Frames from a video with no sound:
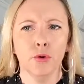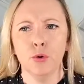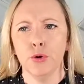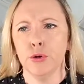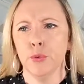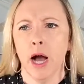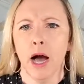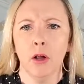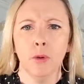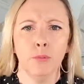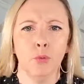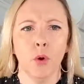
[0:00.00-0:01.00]
who you
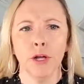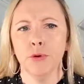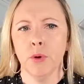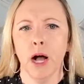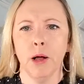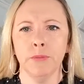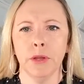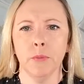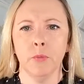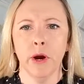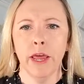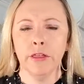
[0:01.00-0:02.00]
help, what you help
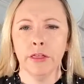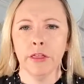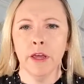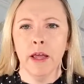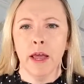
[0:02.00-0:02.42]
them with,